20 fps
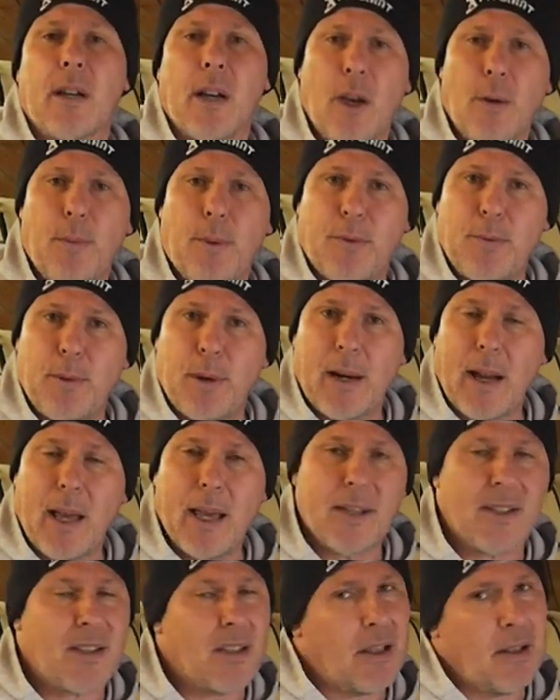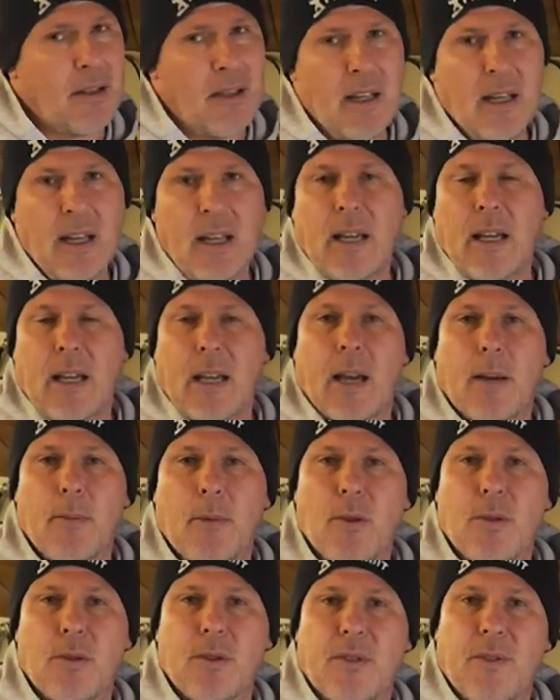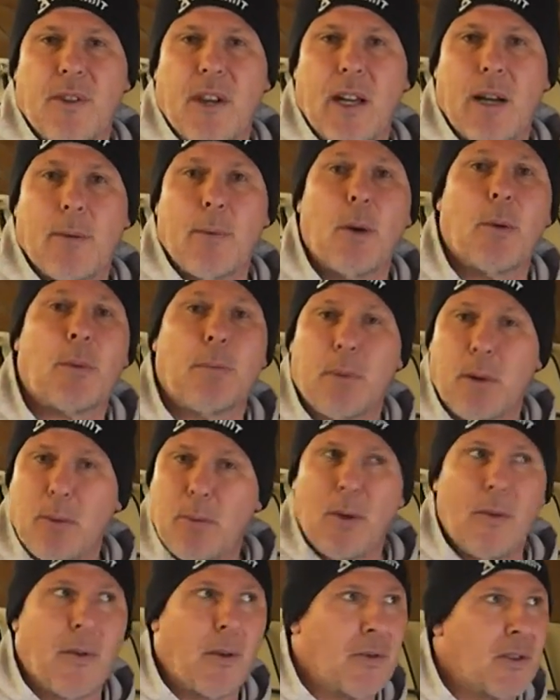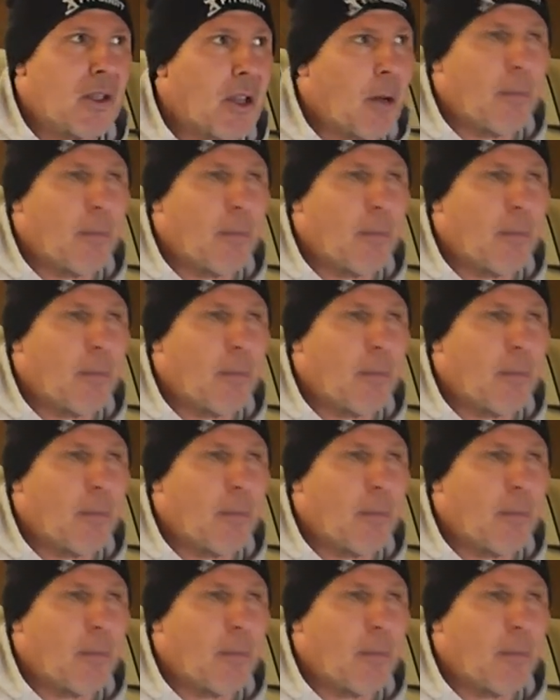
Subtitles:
Hope everybody likes it. I'm always available. We've obviously